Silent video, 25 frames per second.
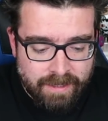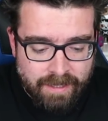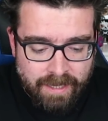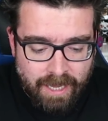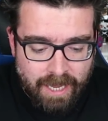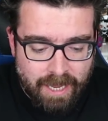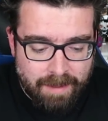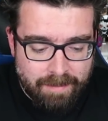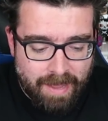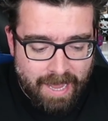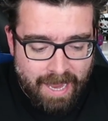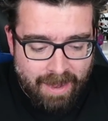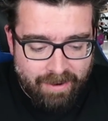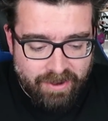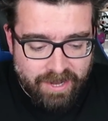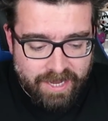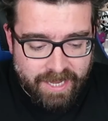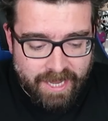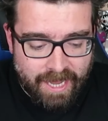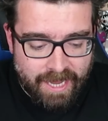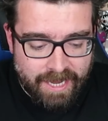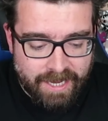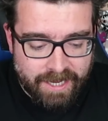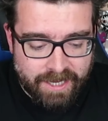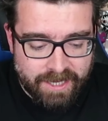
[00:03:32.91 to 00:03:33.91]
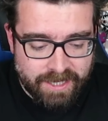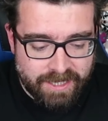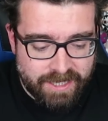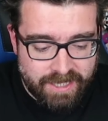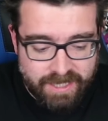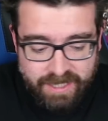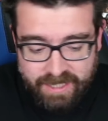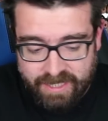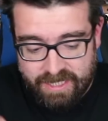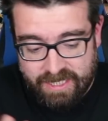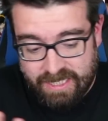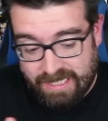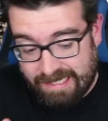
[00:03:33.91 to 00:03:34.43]
Harry Kane, because
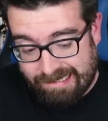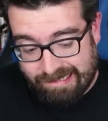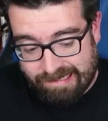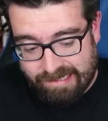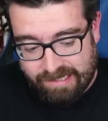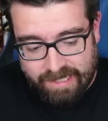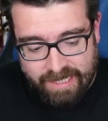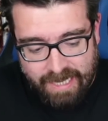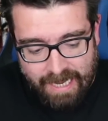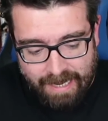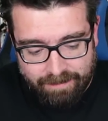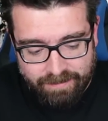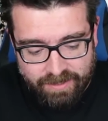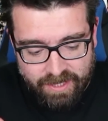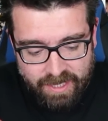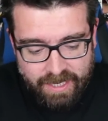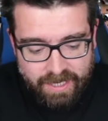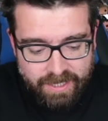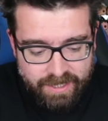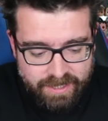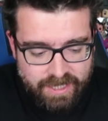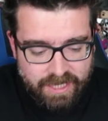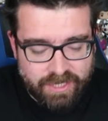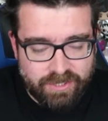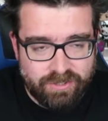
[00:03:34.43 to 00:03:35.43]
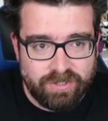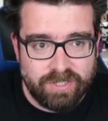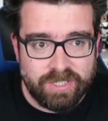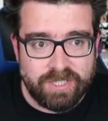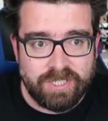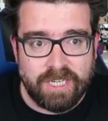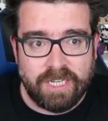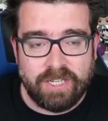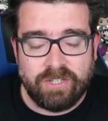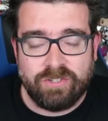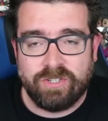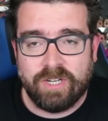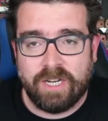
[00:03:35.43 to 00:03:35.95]
he's England captain, etc.,
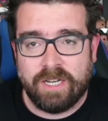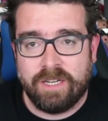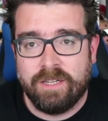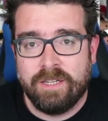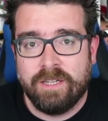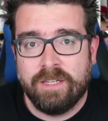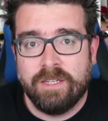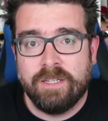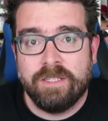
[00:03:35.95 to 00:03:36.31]
etc.